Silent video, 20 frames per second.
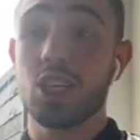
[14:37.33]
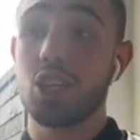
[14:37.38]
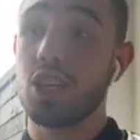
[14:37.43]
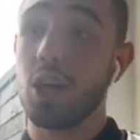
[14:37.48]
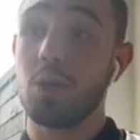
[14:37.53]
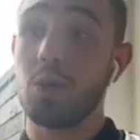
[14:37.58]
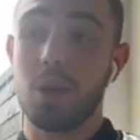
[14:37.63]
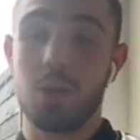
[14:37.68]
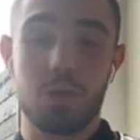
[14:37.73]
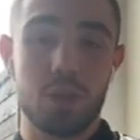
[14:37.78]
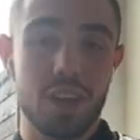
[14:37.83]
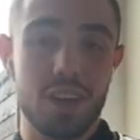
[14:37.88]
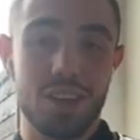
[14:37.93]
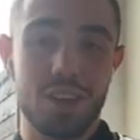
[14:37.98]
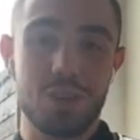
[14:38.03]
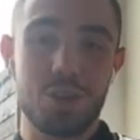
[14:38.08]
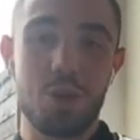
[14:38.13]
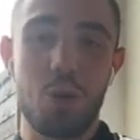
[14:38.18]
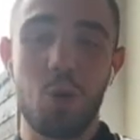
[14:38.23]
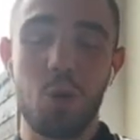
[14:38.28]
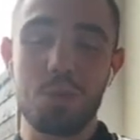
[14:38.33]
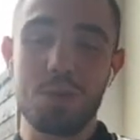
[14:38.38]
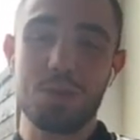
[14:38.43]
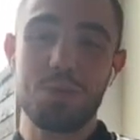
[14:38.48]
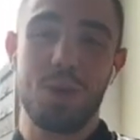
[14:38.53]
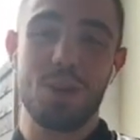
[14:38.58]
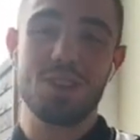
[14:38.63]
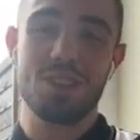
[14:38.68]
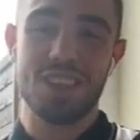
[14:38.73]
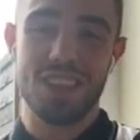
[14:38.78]
Shout out to all my
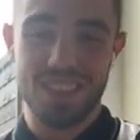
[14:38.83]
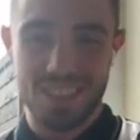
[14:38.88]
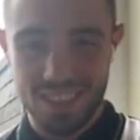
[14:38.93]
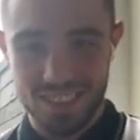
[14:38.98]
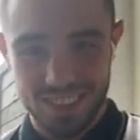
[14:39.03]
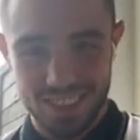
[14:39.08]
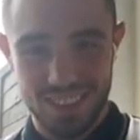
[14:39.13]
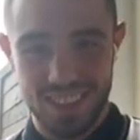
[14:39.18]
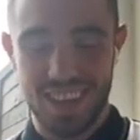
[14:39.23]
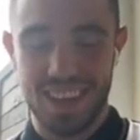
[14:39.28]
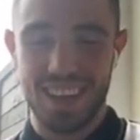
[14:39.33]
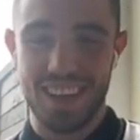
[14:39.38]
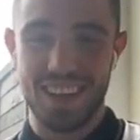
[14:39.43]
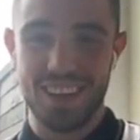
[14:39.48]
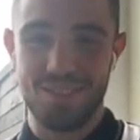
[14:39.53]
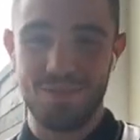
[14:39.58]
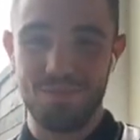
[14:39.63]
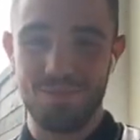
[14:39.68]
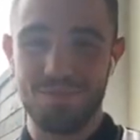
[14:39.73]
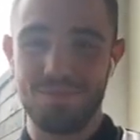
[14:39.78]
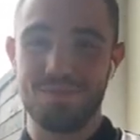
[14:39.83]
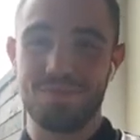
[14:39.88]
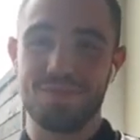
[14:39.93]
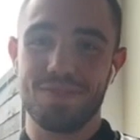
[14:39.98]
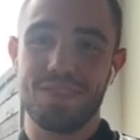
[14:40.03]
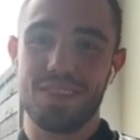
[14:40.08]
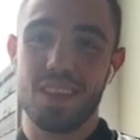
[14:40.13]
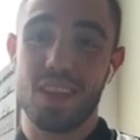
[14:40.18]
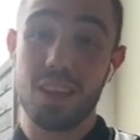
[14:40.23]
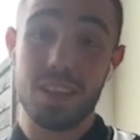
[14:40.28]
sponsors.
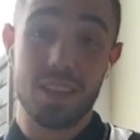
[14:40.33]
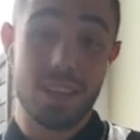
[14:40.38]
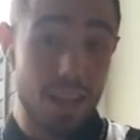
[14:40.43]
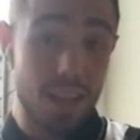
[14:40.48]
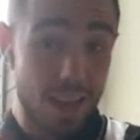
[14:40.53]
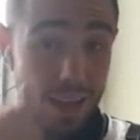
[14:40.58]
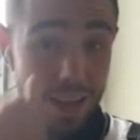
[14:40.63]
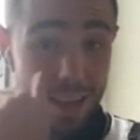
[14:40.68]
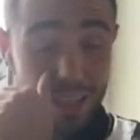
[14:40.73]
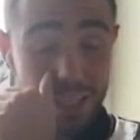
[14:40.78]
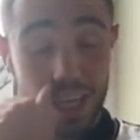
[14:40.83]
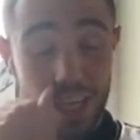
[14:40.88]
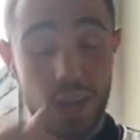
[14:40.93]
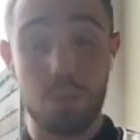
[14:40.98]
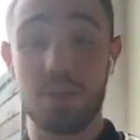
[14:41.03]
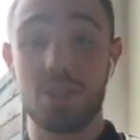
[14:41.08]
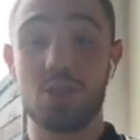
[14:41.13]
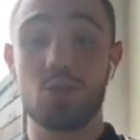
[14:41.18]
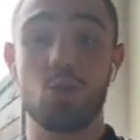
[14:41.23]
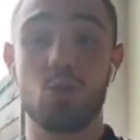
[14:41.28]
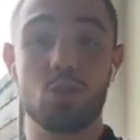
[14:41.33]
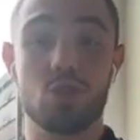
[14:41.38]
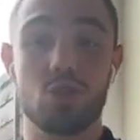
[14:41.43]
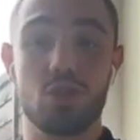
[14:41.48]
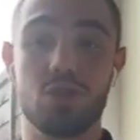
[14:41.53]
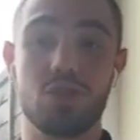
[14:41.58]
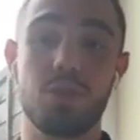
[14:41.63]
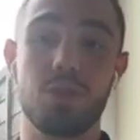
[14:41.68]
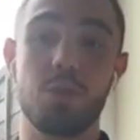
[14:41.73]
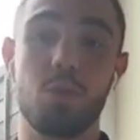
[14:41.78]
Check out my
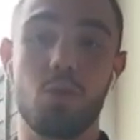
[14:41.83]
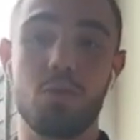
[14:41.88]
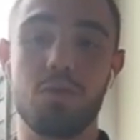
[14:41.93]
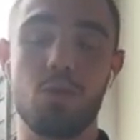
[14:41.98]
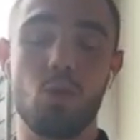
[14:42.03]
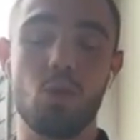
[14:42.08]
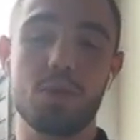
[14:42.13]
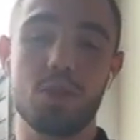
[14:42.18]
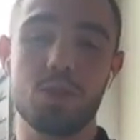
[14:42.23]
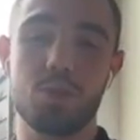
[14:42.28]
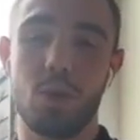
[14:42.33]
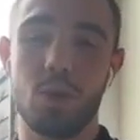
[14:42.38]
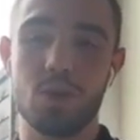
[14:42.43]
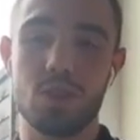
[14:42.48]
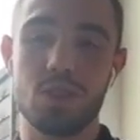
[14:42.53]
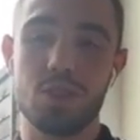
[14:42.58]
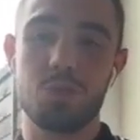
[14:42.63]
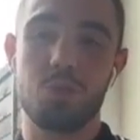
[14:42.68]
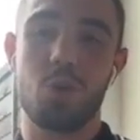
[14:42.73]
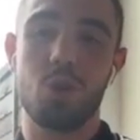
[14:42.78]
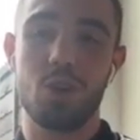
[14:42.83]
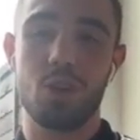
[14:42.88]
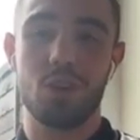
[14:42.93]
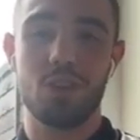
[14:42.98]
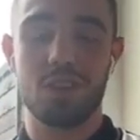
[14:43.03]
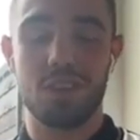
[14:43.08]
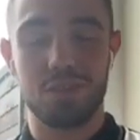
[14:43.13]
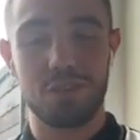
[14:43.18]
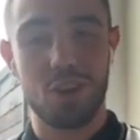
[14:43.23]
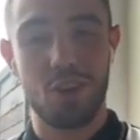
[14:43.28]
socials for all my sponsors and
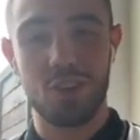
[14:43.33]
whatnot.